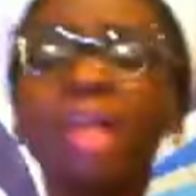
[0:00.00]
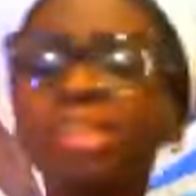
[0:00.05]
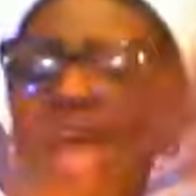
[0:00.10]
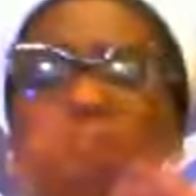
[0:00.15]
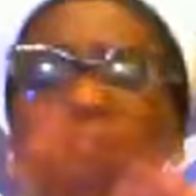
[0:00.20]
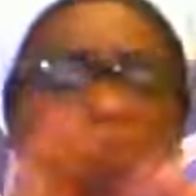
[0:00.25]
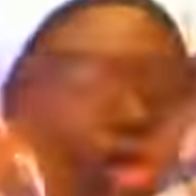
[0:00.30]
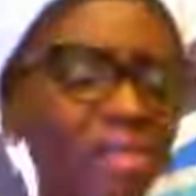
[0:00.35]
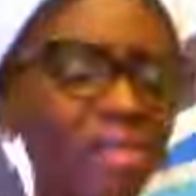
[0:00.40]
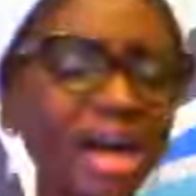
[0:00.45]

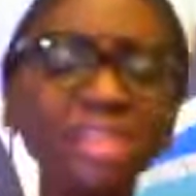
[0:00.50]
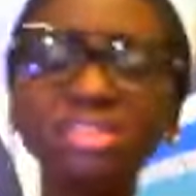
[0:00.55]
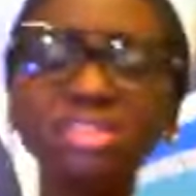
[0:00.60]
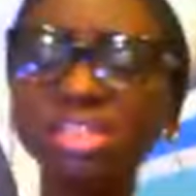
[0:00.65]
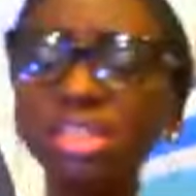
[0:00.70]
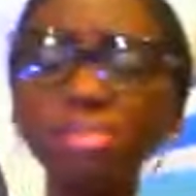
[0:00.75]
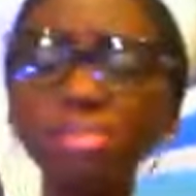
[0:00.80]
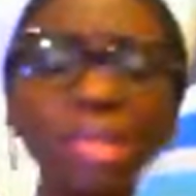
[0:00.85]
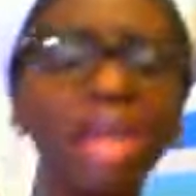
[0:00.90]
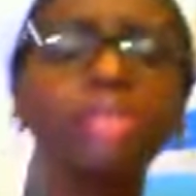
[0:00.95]
Take over
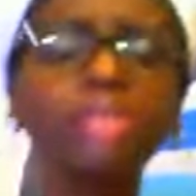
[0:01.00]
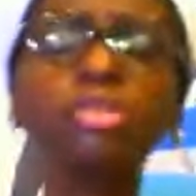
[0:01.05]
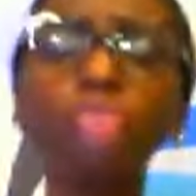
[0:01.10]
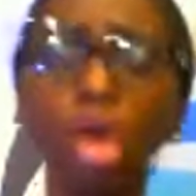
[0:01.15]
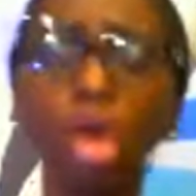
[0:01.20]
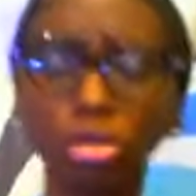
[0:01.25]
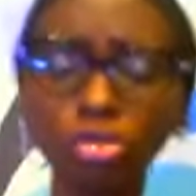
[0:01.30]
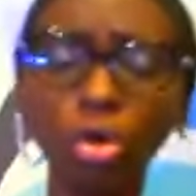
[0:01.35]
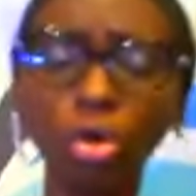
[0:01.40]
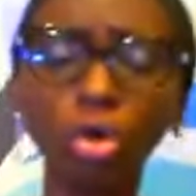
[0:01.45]
the remaining
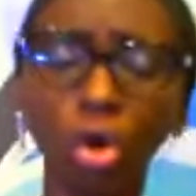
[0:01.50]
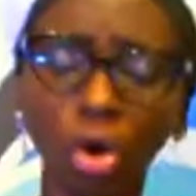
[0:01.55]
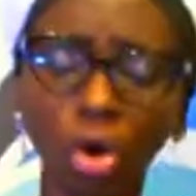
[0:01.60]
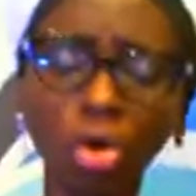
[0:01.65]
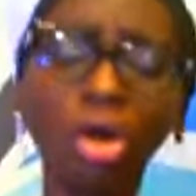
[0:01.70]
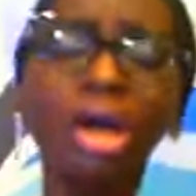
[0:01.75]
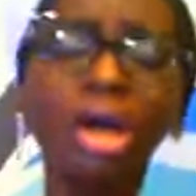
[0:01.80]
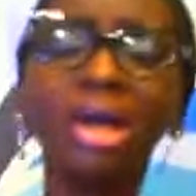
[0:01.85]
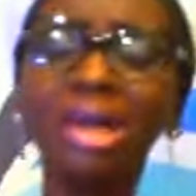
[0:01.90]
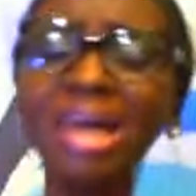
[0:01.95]
on, O Lord.
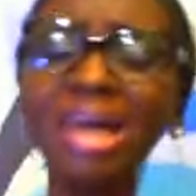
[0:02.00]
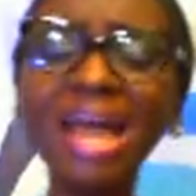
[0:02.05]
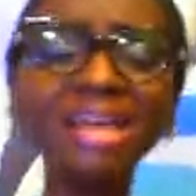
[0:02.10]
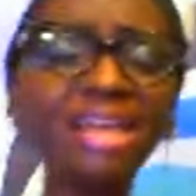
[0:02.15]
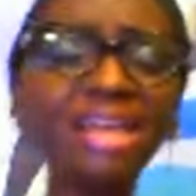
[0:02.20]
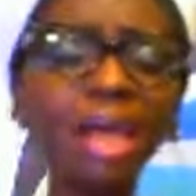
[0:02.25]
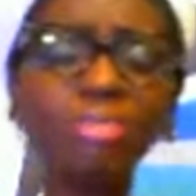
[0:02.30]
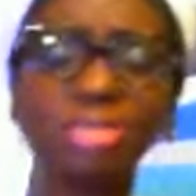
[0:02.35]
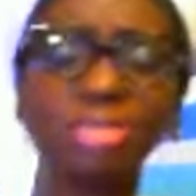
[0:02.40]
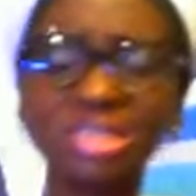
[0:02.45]

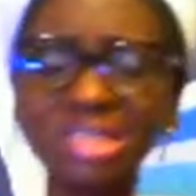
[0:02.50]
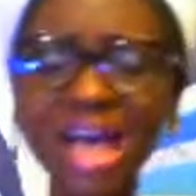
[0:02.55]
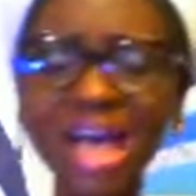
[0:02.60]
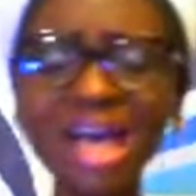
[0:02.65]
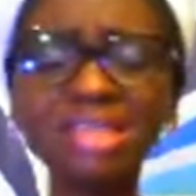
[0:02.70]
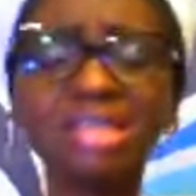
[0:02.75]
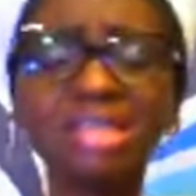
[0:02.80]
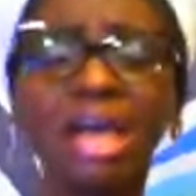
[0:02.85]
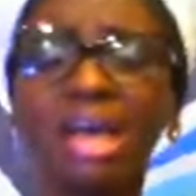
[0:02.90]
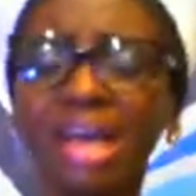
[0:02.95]
Let there be
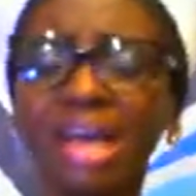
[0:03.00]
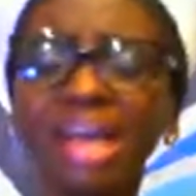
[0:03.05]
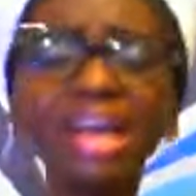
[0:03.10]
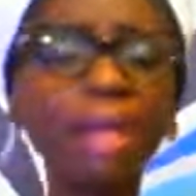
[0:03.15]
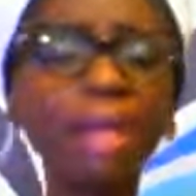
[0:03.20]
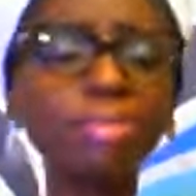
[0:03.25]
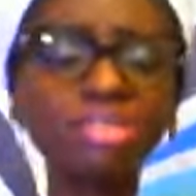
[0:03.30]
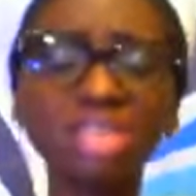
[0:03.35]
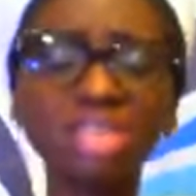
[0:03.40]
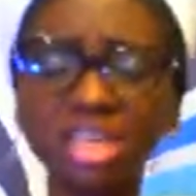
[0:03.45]
signs, let
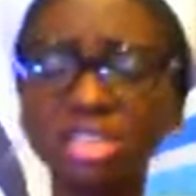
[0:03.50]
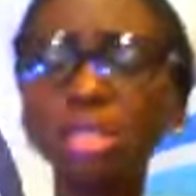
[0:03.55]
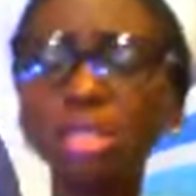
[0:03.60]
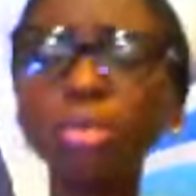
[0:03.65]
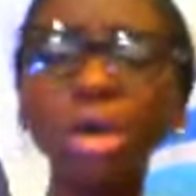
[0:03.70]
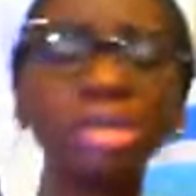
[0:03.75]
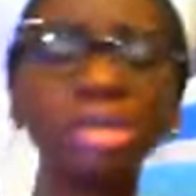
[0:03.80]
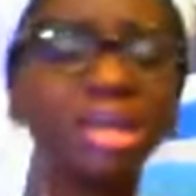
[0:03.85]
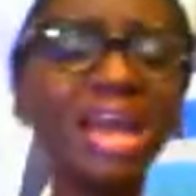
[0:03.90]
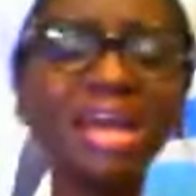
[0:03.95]
there be
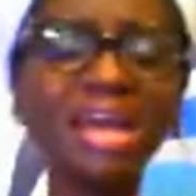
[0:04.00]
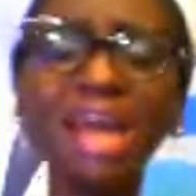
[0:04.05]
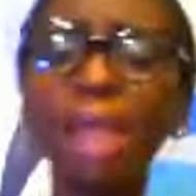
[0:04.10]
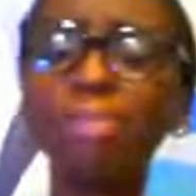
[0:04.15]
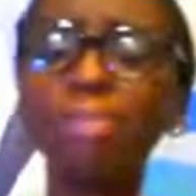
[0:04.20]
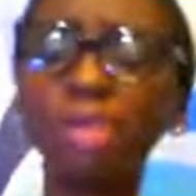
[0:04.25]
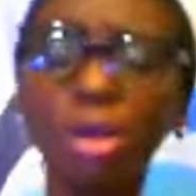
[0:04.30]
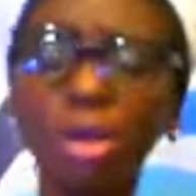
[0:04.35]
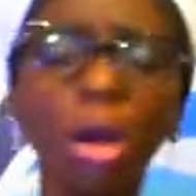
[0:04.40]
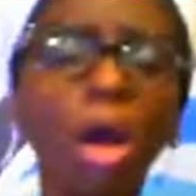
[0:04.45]
testimony, let
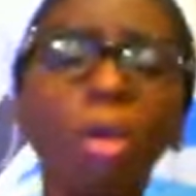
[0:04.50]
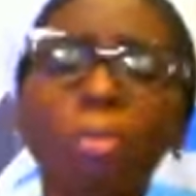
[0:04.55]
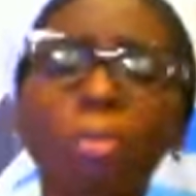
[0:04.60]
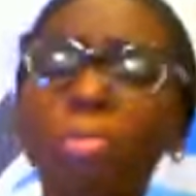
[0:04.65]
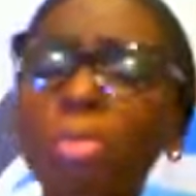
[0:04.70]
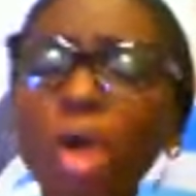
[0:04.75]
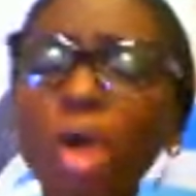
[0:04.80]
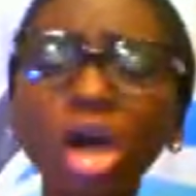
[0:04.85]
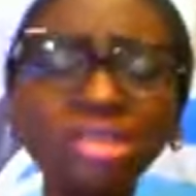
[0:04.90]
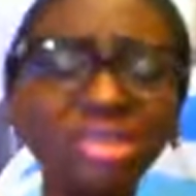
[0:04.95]
there be
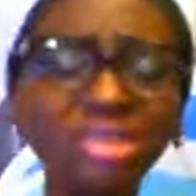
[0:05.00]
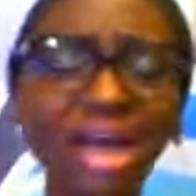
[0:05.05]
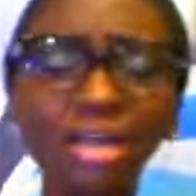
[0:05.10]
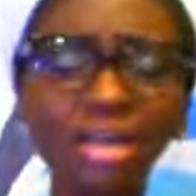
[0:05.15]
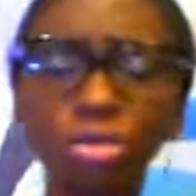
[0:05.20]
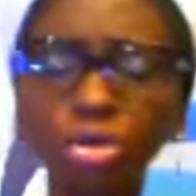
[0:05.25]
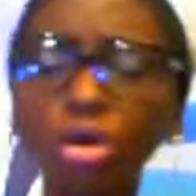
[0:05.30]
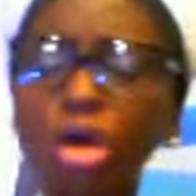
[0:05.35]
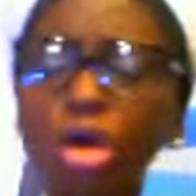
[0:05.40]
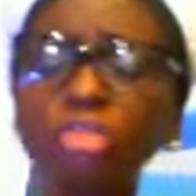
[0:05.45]

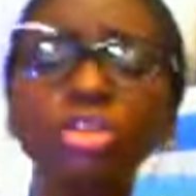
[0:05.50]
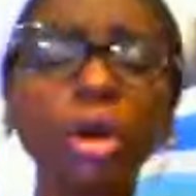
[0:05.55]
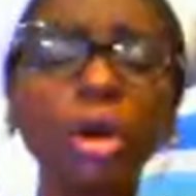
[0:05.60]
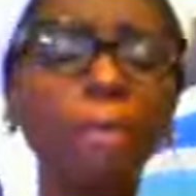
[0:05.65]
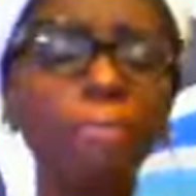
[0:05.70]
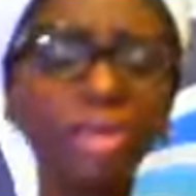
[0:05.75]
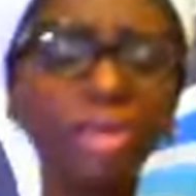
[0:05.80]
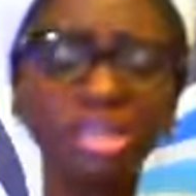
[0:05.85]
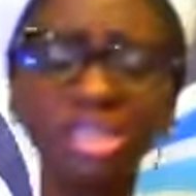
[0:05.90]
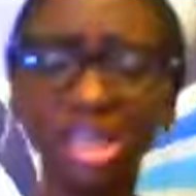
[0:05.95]
wonders, O Lord, new
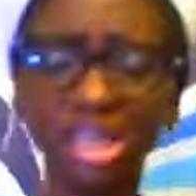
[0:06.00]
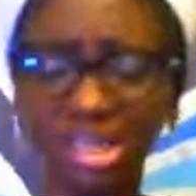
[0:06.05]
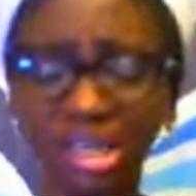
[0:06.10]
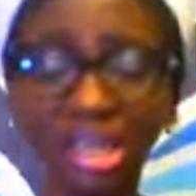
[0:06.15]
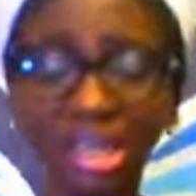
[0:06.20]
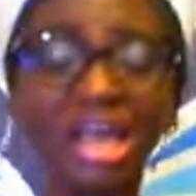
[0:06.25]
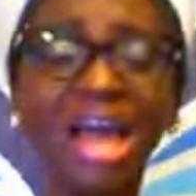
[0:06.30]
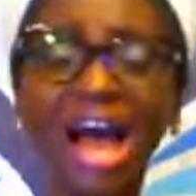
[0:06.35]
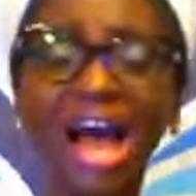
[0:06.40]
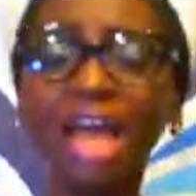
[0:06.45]
beginning.